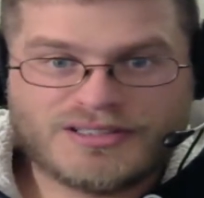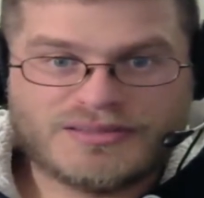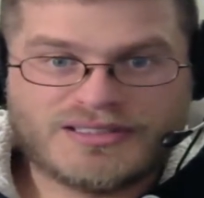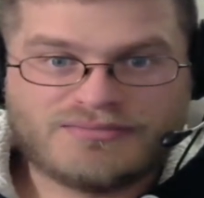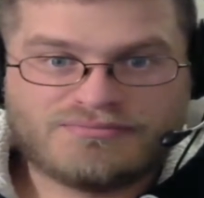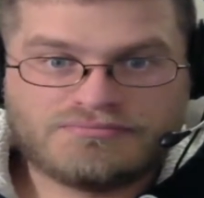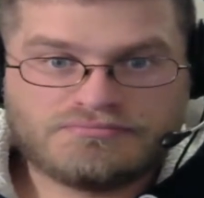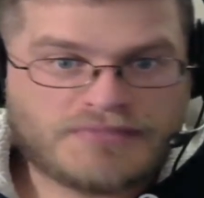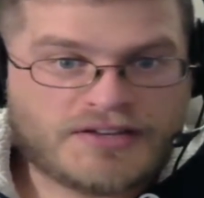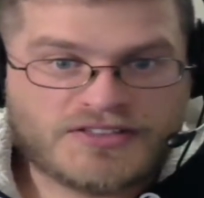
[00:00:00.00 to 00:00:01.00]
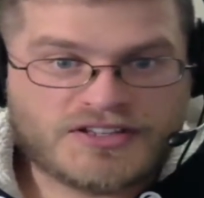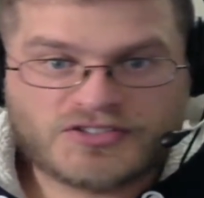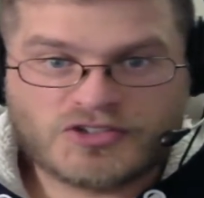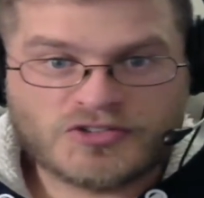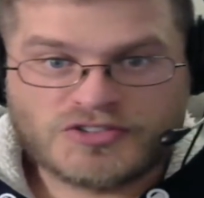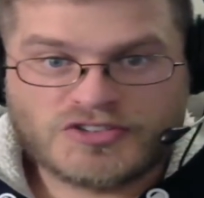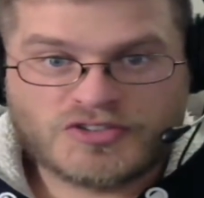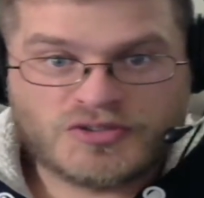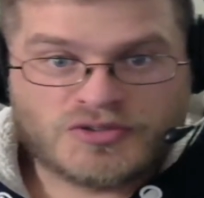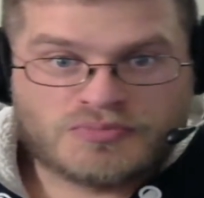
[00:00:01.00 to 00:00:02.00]
I mean, if this turns
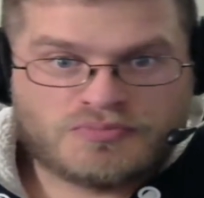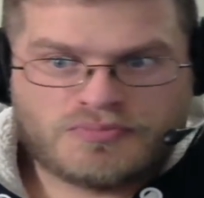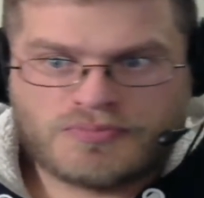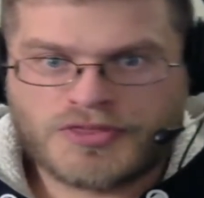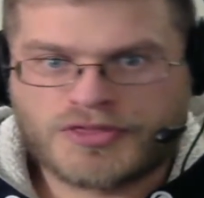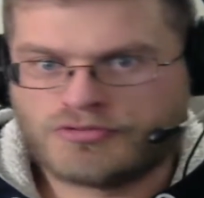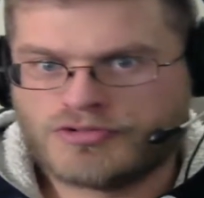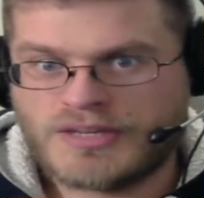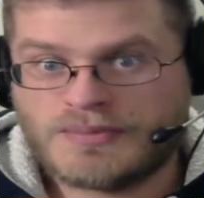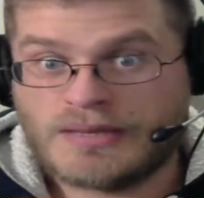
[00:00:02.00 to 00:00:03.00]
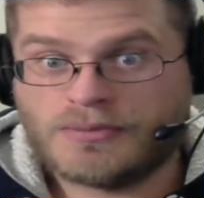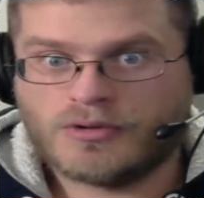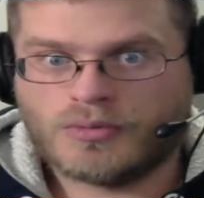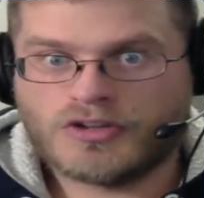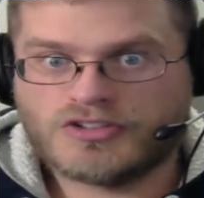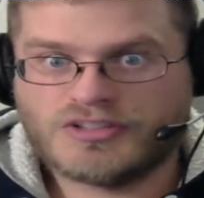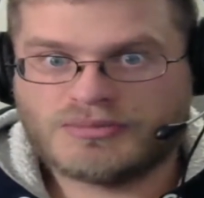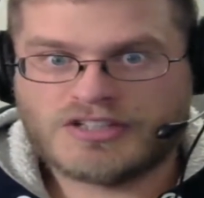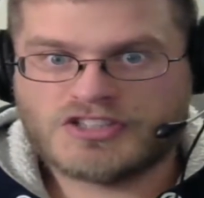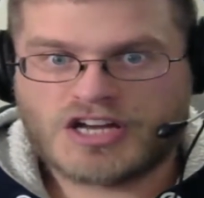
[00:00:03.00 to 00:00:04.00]
into three people watching
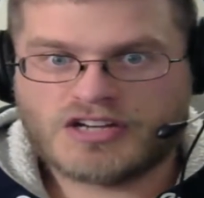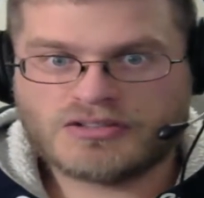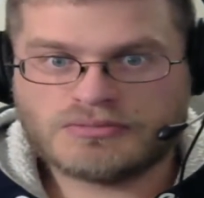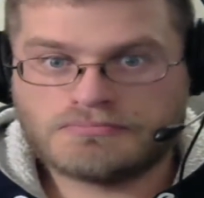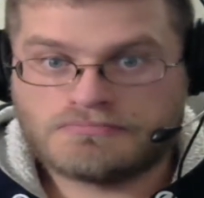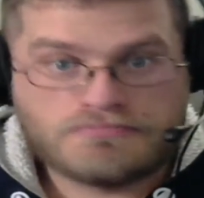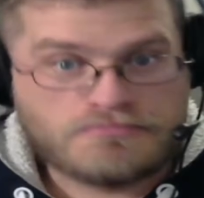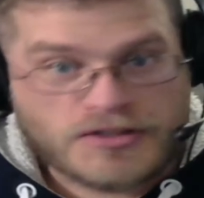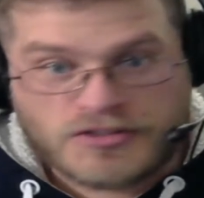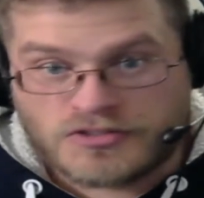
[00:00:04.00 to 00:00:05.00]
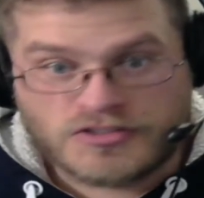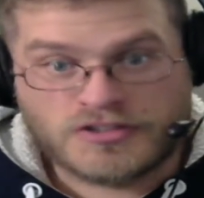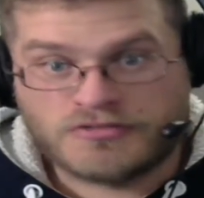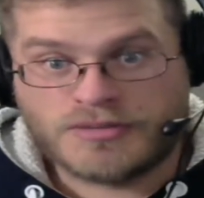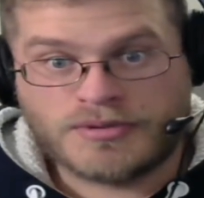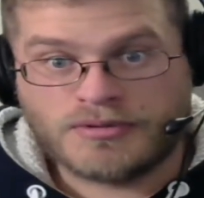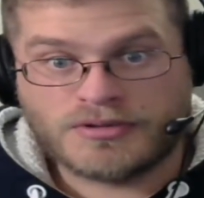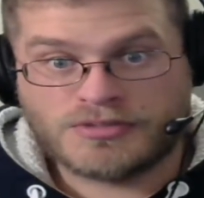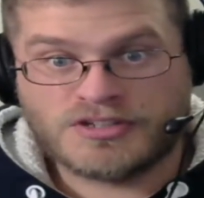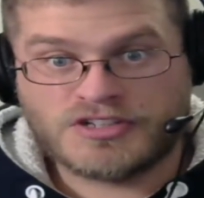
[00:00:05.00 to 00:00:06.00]
my channel, it turns into three people
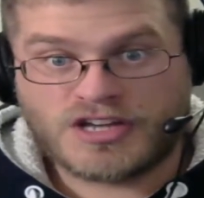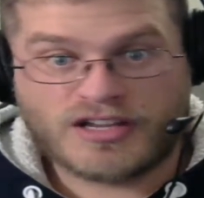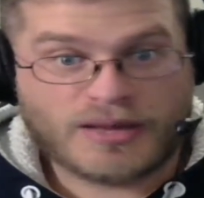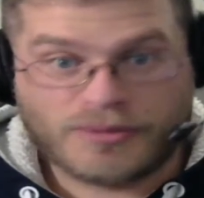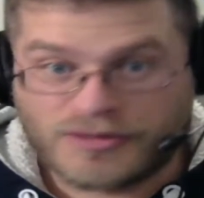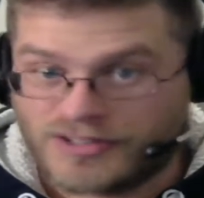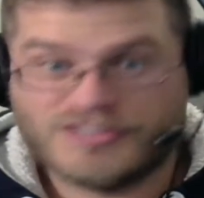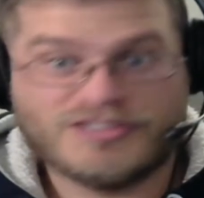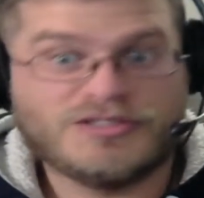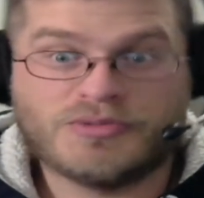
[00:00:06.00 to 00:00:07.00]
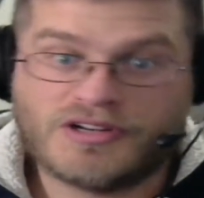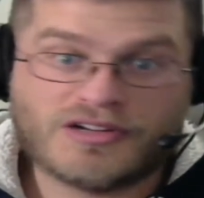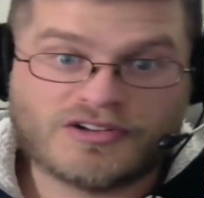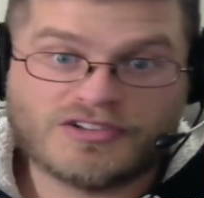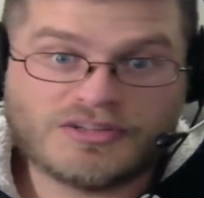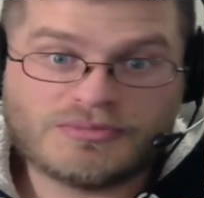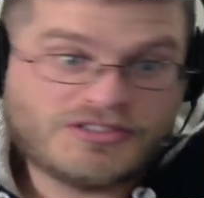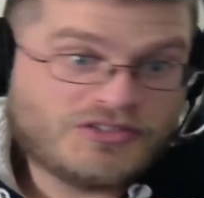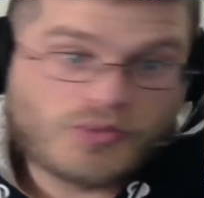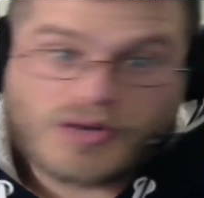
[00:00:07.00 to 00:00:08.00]
watching my channel. I will continue putting out content
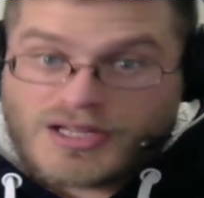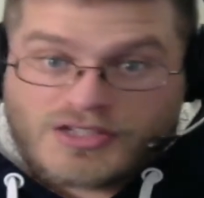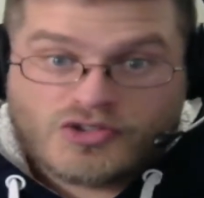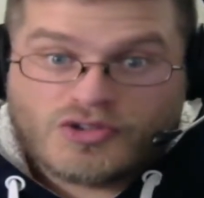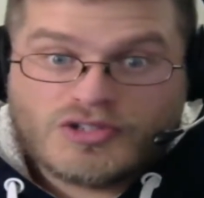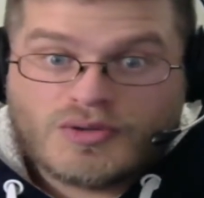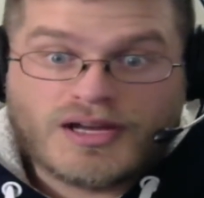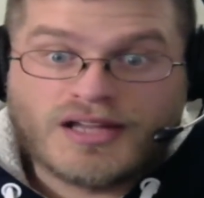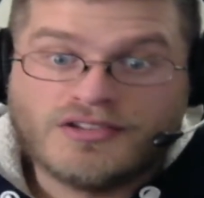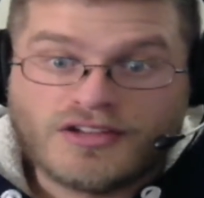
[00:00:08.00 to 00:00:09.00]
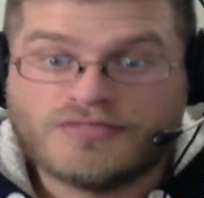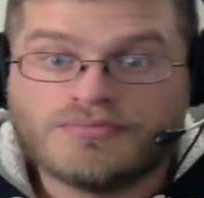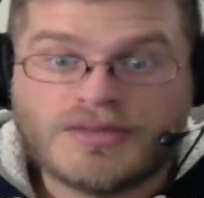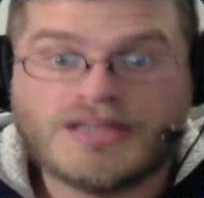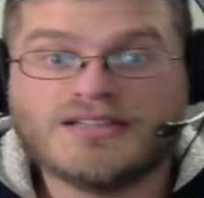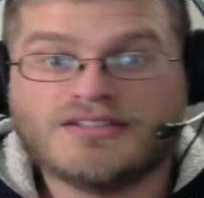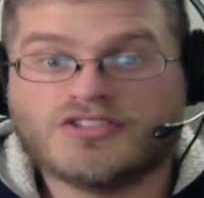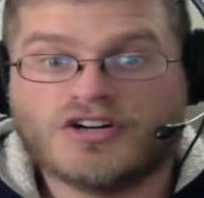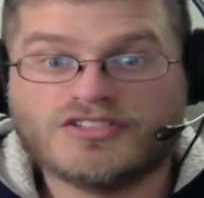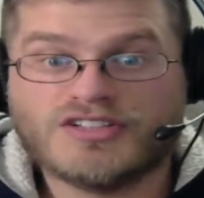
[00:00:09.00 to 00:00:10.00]
because it's what I enjoy doing. I love making this
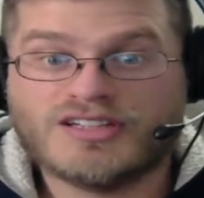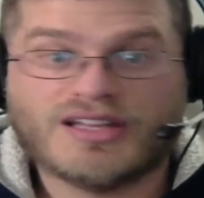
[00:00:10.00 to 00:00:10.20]
content.